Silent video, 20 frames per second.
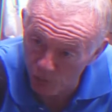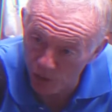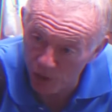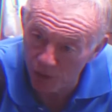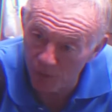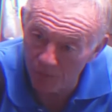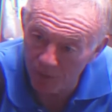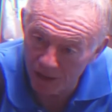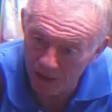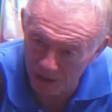we
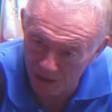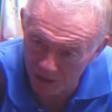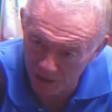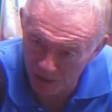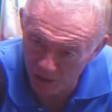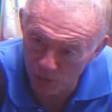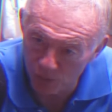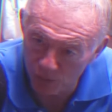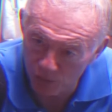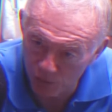immediately
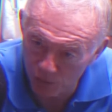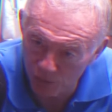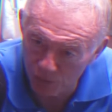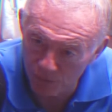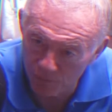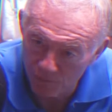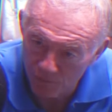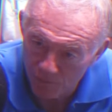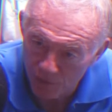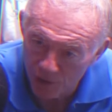go
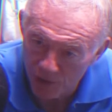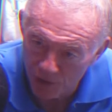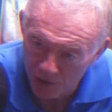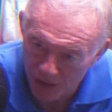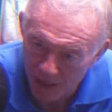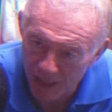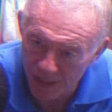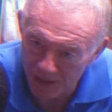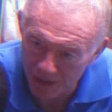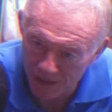to
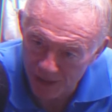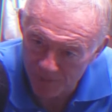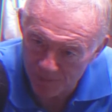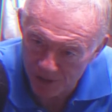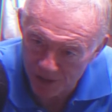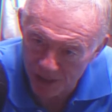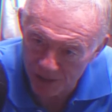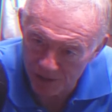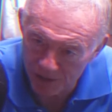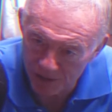nine times
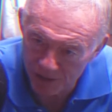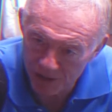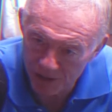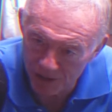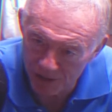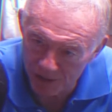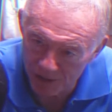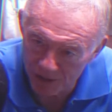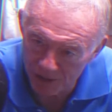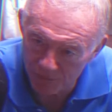out of
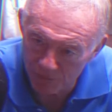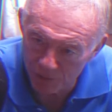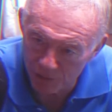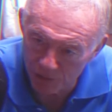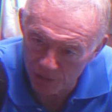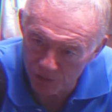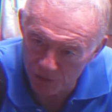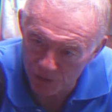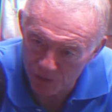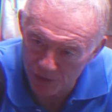ten. Yes, if sir. we
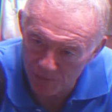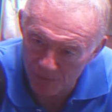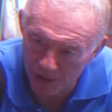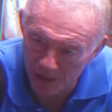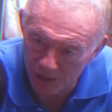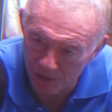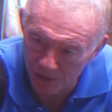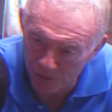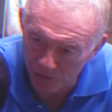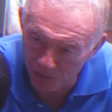lose
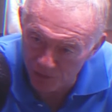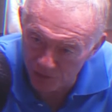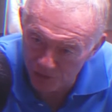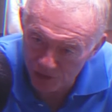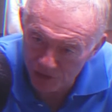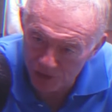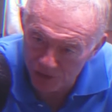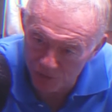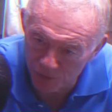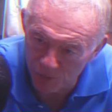somebody during the
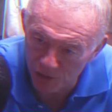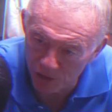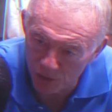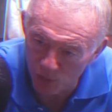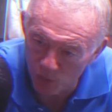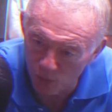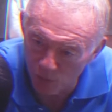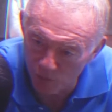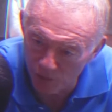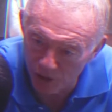season, we
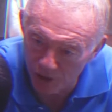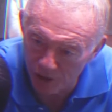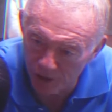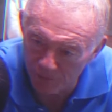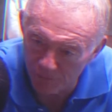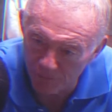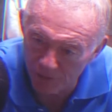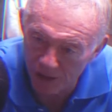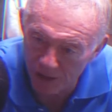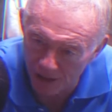go over there
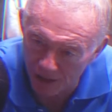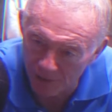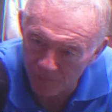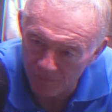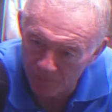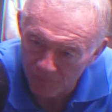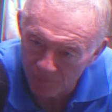and get it.